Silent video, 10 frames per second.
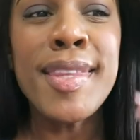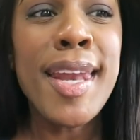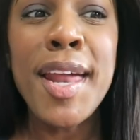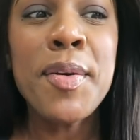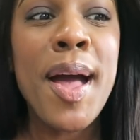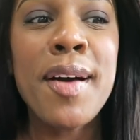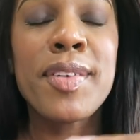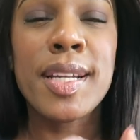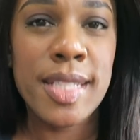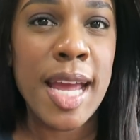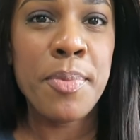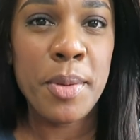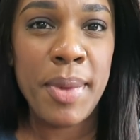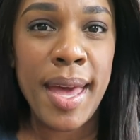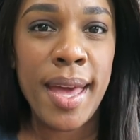that I don't have a
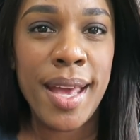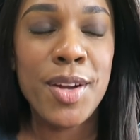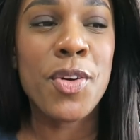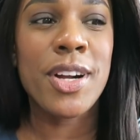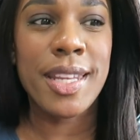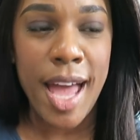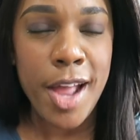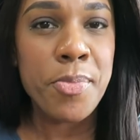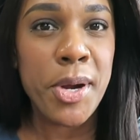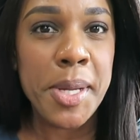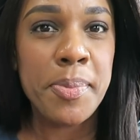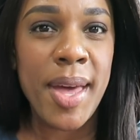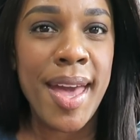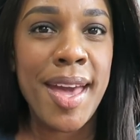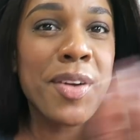diaper bag or a library
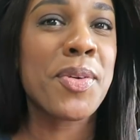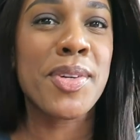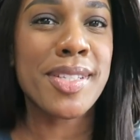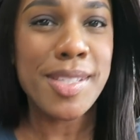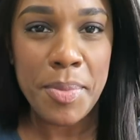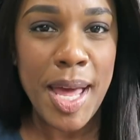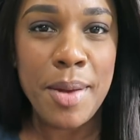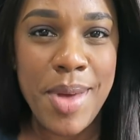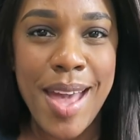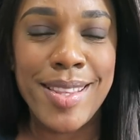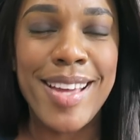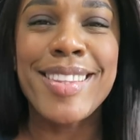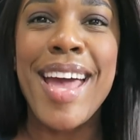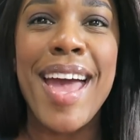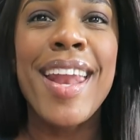bag or some kind of bag
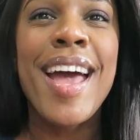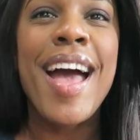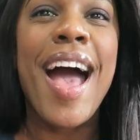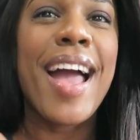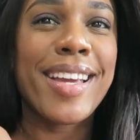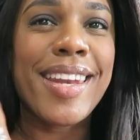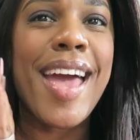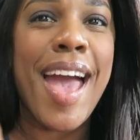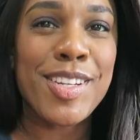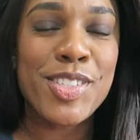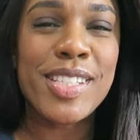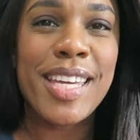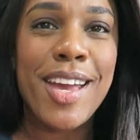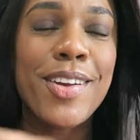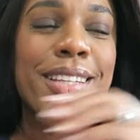like that. I can actually
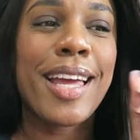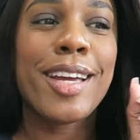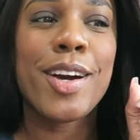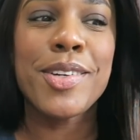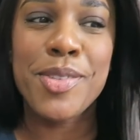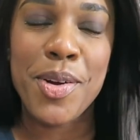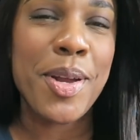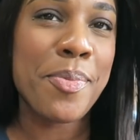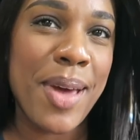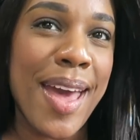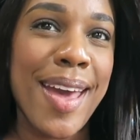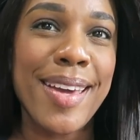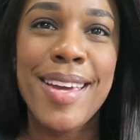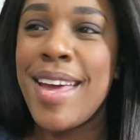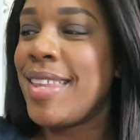carry like a grown-up bag.